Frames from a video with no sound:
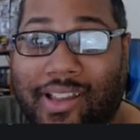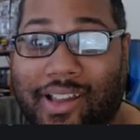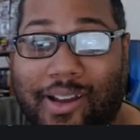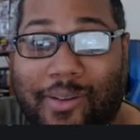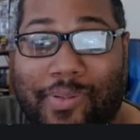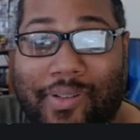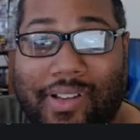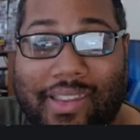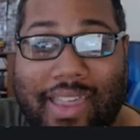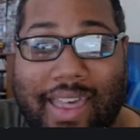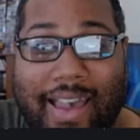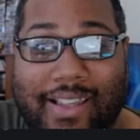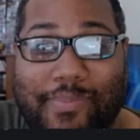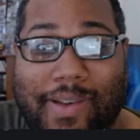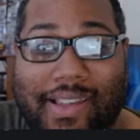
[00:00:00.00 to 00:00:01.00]
Apparently,
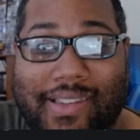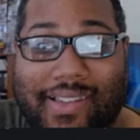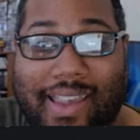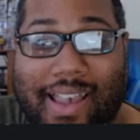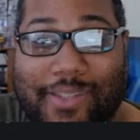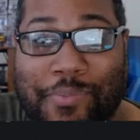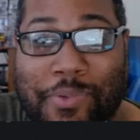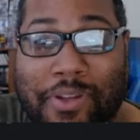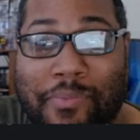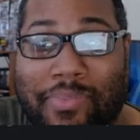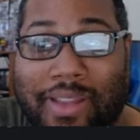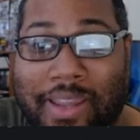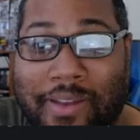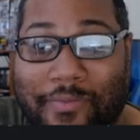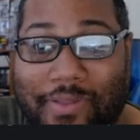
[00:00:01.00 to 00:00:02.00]
Xbox guys are being
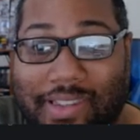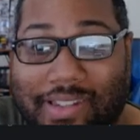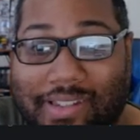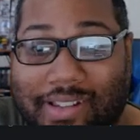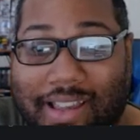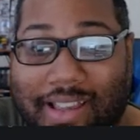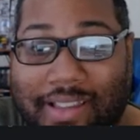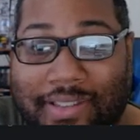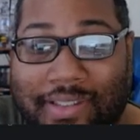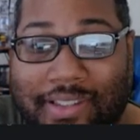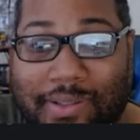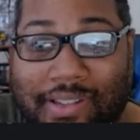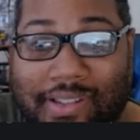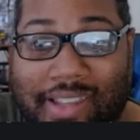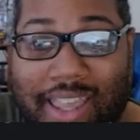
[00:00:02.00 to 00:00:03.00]
blamed for this nonsense of
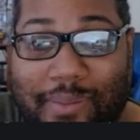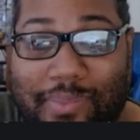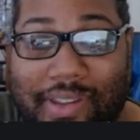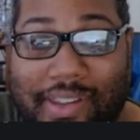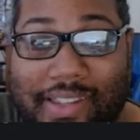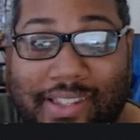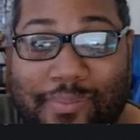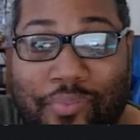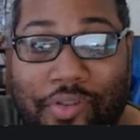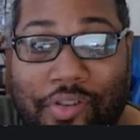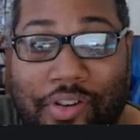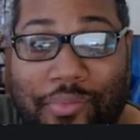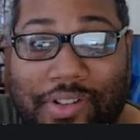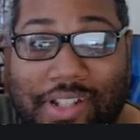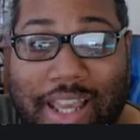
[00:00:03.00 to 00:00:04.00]
this game being
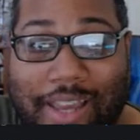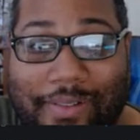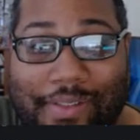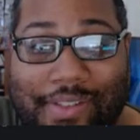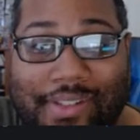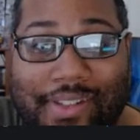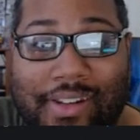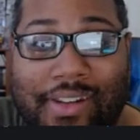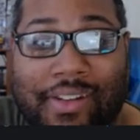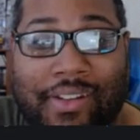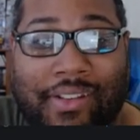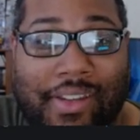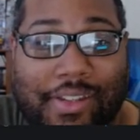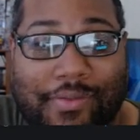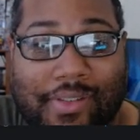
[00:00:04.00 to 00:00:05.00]
spoiled, which I haven't even seen any
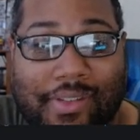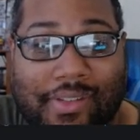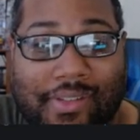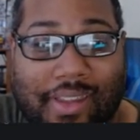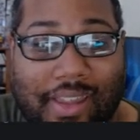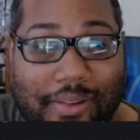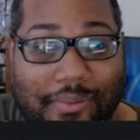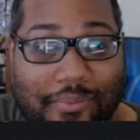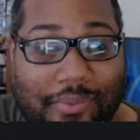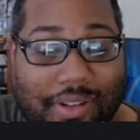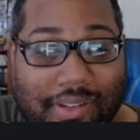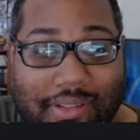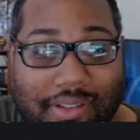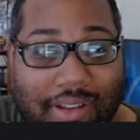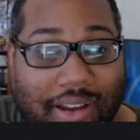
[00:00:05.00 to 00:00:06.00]
leaks for this game,
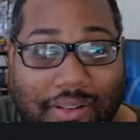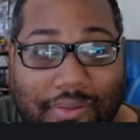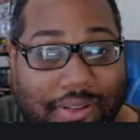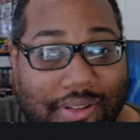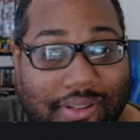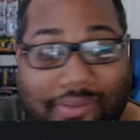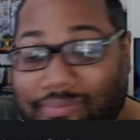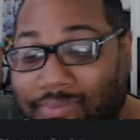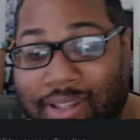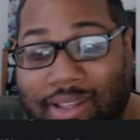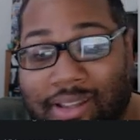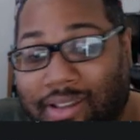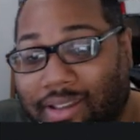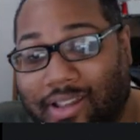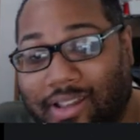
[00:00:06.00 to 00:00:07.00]
which I don't know.
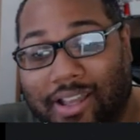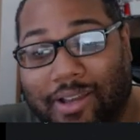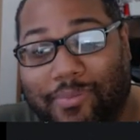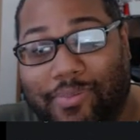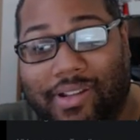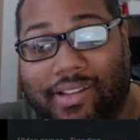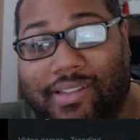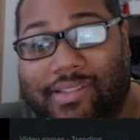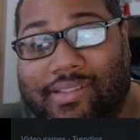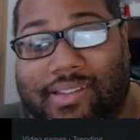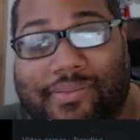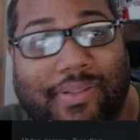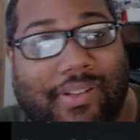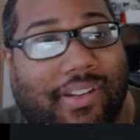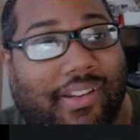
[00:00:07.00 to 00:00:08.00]
But it's
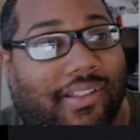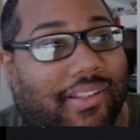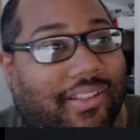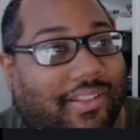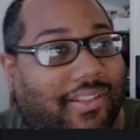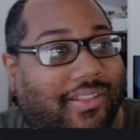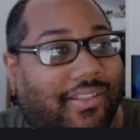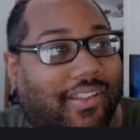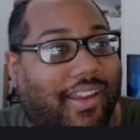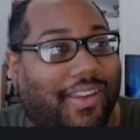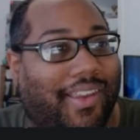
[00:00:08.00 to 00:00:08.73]
just ridiculous.